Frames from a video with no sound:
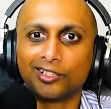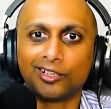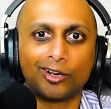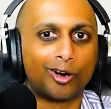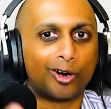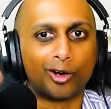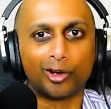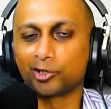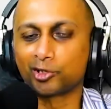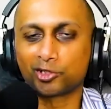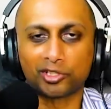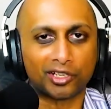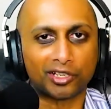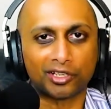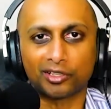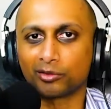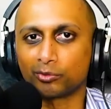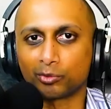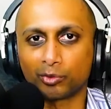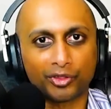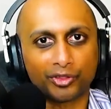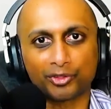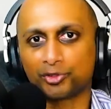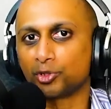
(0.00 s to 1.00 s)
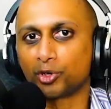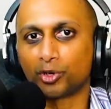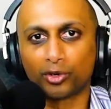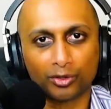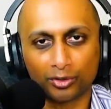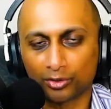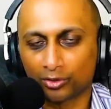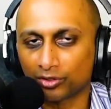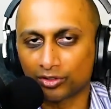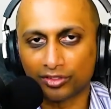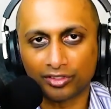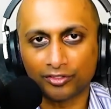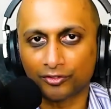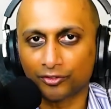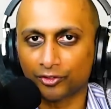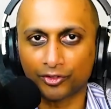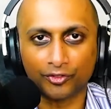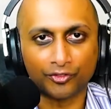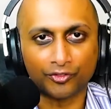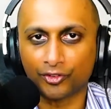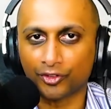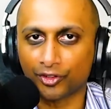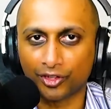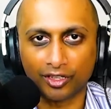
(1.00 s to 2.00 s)
on-chain withdrawals
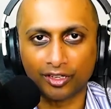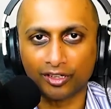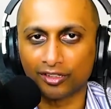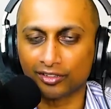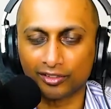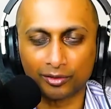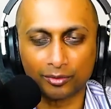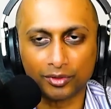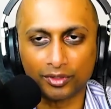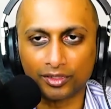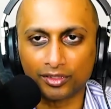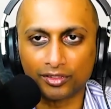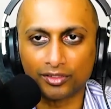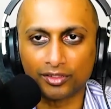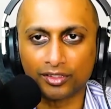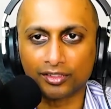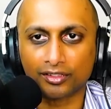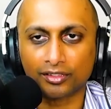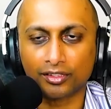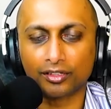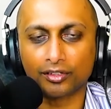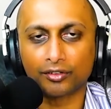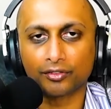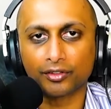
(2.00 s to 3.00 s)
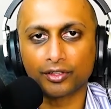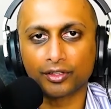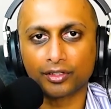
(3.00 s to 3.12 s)
for the customers and this kind of thing.